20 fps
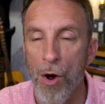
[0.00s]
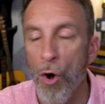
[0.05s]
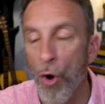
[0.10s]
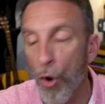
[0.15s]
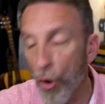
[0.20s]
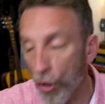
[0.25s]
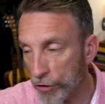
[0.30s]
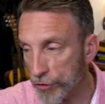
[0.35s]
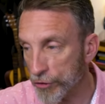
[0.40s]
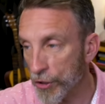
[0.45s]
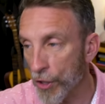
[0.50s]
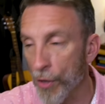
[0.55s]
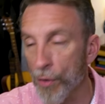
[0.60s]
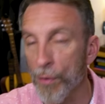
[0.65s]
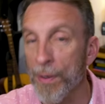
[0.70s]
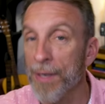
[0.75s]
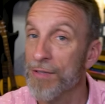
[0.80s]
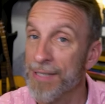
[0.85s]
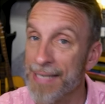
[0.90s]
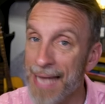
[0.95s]
Also,
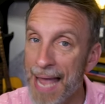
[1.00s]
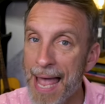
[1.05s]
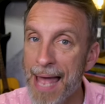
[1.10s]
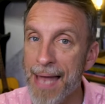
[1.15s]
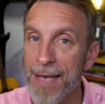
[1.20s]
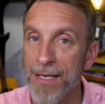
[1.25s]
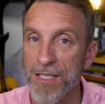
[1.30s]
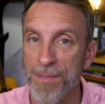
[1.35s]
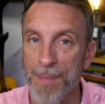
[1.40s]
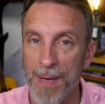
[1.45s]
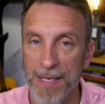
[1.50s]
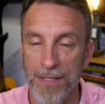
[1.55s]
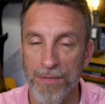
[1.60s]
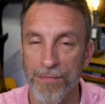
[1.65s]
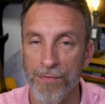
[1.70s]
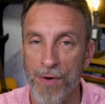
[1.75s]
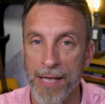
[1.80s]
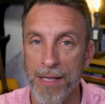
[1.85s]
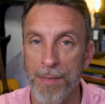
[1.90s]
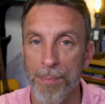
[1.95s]
if you can,
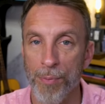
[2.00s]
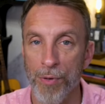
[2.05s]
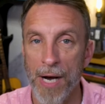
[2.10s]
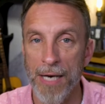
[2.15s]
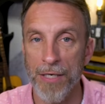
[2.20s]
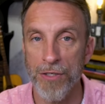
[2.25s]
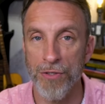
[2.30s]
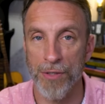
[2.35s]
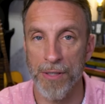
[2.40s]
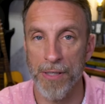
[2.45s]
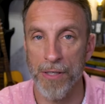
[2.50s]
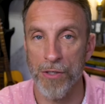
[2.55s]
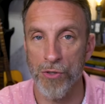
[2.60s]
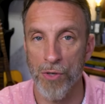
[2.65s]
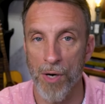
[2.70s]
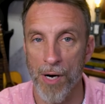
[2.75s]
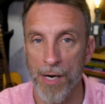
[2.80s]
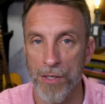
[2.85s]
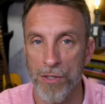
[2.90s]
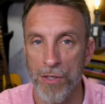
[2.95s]
specify the price you're going to
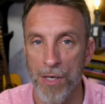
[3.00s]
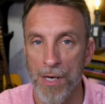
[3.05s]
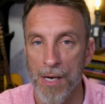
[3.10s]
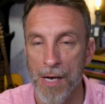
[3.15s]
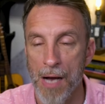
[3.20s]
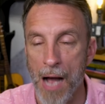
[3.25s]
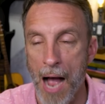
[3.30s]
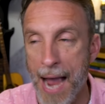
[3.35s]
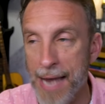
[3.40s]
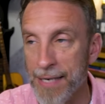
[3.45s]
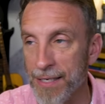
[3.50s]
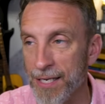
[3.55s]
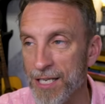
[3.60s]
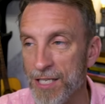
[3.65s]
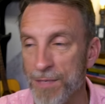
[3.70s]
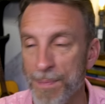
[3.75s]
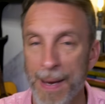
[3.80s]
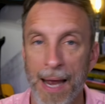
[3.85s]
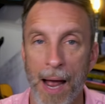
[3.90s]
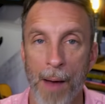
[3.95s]
charge. I
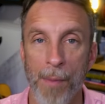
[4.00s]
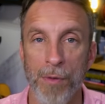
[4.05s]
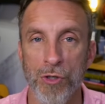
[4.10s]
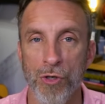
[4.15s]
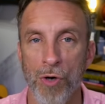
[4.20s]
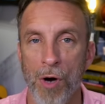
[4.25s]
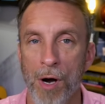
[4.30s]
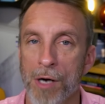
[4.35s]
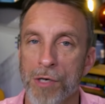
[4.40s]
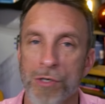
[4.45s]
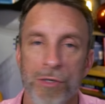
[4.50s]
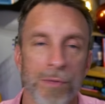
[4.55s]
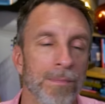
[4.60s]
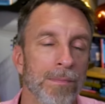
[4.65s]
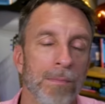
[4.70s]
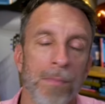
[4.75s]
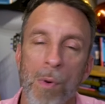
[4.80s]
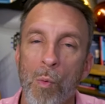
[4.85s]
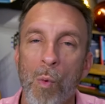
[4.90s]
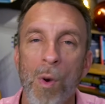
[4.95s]
anticipate I would charge
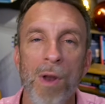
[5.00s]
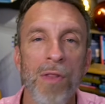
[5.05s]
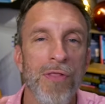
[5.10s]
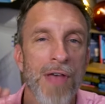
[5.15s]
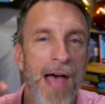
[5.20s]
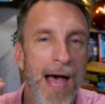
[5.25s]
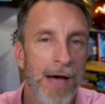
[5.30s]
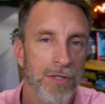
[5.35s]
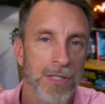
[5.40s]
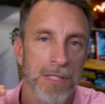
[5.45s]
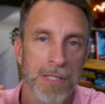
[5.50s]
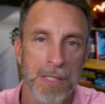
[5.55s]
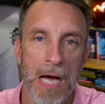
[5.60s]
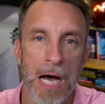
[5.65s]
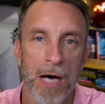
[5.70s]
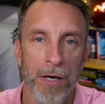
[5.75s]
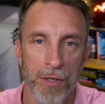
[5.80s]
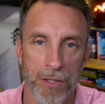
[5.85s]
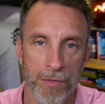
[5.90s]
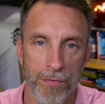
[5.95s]

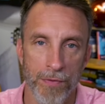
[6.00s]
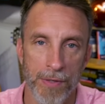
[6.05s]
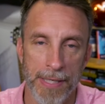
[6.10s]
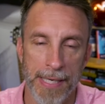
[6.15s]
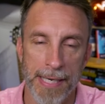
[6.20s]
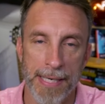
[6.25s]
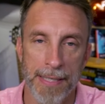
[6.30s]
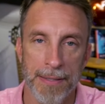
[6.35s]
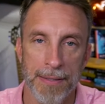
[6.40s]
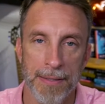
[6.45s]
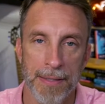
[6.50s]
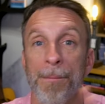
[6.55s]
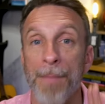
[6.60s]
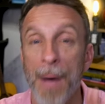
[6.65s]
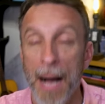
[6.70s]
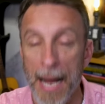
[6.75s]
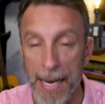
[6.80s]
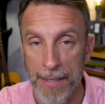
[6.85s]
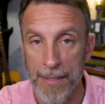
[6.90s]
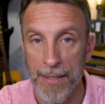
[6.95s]
$1,000 for this.
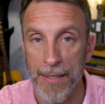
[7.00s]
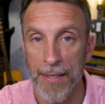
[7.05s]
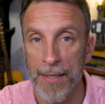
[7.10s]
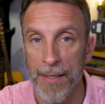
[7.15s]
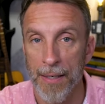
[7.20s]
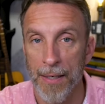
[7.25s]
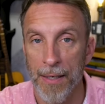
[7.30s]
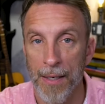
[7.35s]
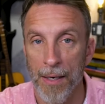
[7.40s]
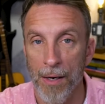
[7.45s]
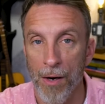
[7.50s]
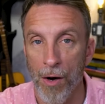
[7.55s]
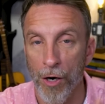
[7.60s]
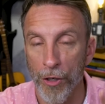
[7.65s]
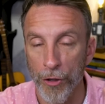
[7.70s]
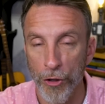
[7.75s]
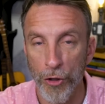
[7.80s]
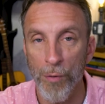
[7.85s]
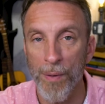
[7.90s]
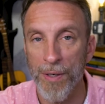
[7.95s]
But are
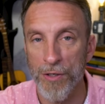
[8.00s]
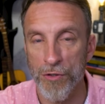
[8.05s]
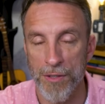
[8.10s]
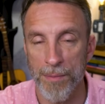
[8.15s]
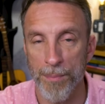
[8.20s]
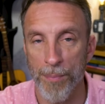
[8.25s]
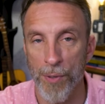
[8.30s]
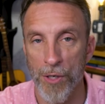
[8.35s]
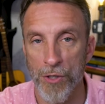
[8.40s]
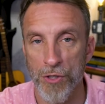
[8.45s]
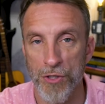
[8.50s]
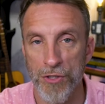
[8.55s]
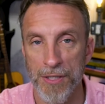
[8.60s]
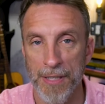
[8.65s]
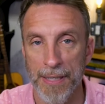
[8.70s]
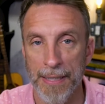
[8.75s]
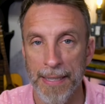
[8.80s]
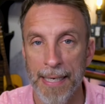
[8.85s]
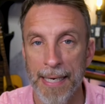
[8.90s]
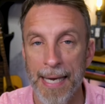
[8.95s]
you interested in
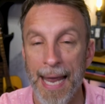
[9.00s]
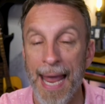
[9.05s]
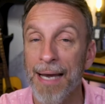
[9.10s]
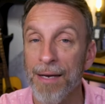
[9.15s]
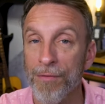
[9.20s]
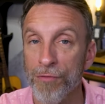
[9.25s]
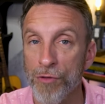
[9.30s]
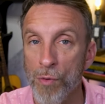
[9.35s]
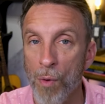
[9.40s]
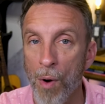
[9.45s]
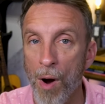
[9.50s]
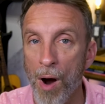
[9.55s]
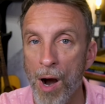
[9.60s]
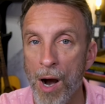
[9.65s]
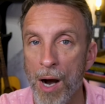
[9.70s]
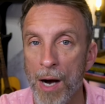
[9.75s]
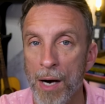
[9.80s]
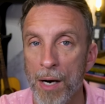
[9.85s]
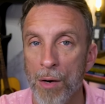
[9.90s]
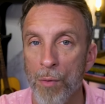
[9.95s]
purchasing it? And if you
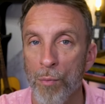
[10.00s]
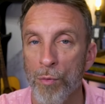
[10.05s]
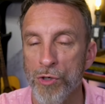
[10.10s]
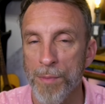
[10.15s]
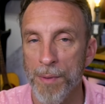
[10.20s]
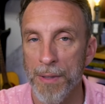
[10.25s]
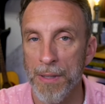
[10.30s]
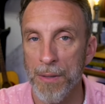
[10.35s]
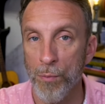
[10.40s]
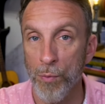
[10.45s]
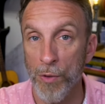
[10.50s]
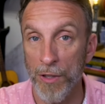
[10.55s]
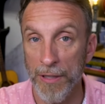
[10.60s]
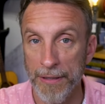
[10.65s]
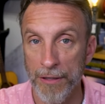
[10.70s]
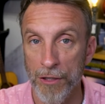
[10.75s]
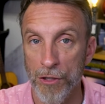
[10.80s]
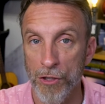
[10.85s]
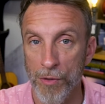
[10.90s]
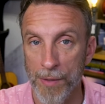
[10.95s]
are, would you be willing
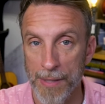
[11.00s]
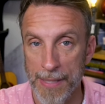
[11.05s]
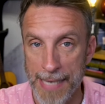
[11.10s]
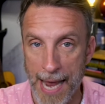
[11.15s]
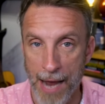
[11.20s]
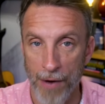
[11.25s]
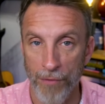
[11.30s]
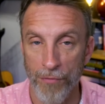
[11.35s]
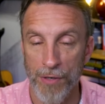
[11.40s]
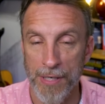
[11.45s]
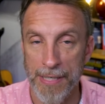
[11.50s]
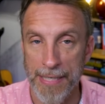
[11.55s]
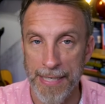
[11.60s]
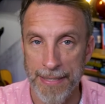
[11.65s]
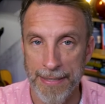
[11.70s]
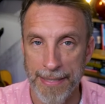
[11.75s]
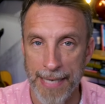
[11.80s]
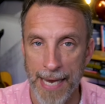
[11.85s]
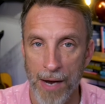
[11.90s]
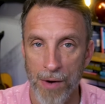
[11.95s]
to do it now for a
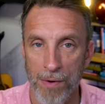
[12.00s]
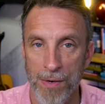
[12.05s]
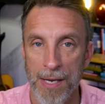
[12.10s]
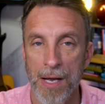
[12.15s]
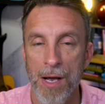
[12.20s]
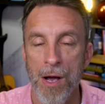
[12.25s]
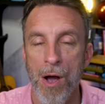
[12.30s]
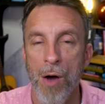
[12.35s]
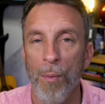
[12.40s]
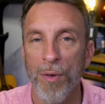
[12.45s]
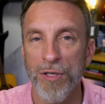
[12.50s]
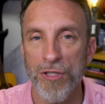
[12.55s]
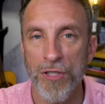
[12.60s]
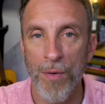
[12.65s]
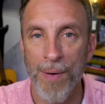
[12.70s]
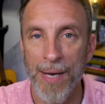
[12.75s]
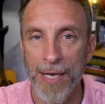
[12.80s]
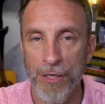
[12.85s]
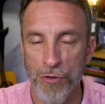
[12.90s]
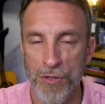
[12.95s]
discount? What's so
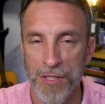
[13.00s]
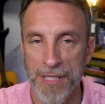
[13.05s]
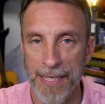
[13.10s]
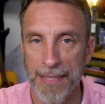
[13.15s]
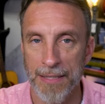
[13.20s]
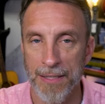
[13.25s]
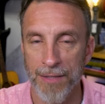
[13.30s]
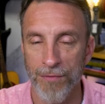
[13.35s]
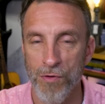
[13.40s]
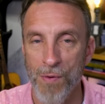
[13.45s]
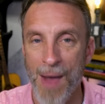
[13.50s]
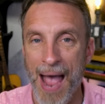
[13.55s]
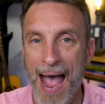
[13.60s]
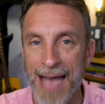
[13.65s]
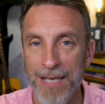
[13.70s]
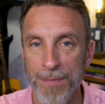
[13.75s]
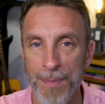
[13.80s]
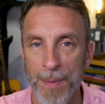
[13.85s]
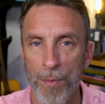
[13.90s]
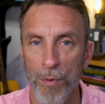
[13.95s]
interesting is if you
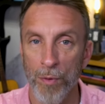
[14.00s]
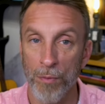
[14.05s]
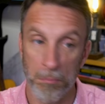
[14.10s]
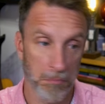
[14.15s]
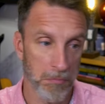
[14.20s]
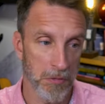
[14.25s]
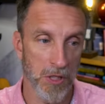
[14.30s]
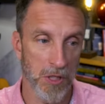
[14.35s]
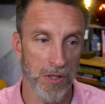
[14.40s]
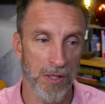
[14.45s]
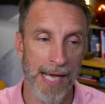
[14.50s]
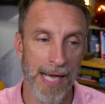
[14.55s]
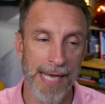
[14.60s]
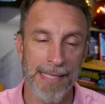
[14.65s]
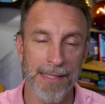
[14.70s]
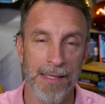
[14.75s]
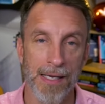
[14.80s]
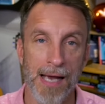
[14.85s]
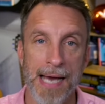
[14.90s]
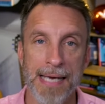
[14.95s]
ask people, do you like
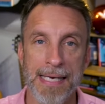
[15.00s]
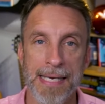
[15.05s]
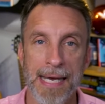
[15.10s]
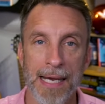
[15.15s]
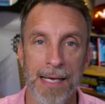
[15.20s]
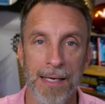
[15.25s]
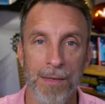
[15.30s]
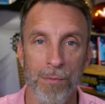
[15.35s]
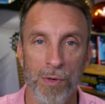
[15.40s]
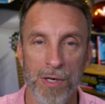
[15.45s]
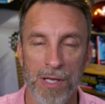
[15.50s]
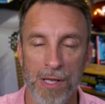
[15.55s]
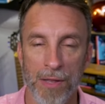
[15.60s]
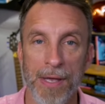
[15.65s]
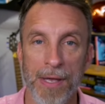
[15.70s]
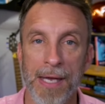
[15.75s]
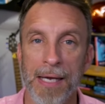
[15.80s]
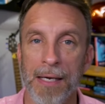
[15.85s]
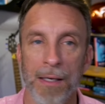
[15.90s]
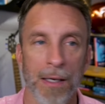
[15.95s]
the idea? What do you
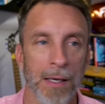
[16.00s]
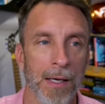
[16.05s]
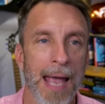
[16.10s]
think?